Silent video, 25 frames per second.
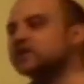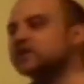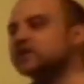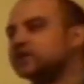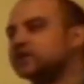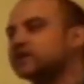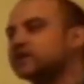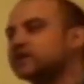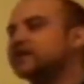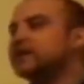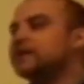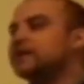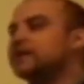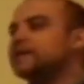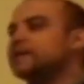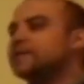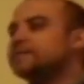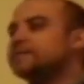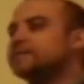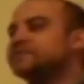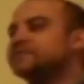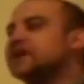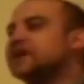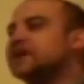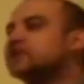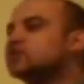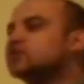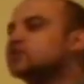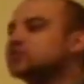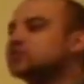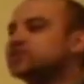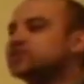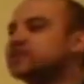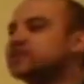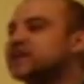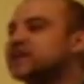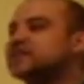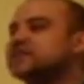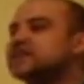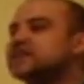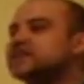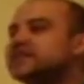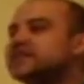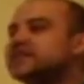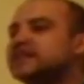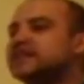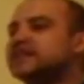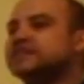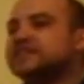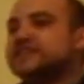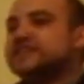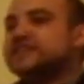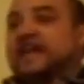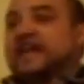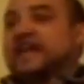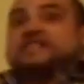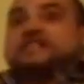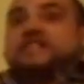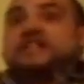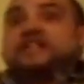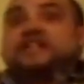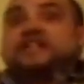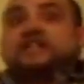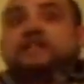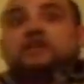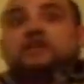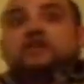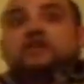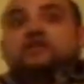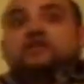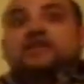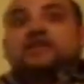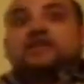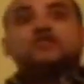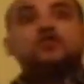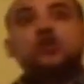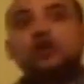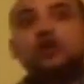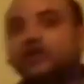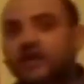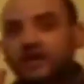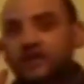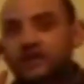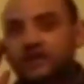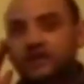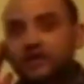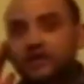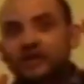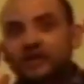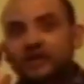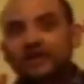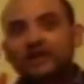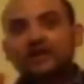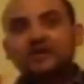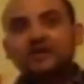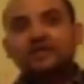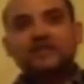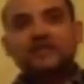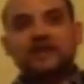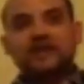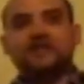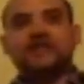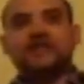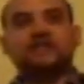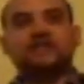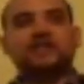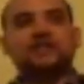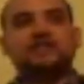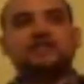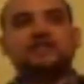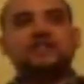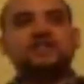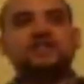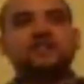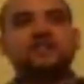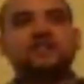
to heaven. They don't. They think that that's it. That's all you. Like that. That's it.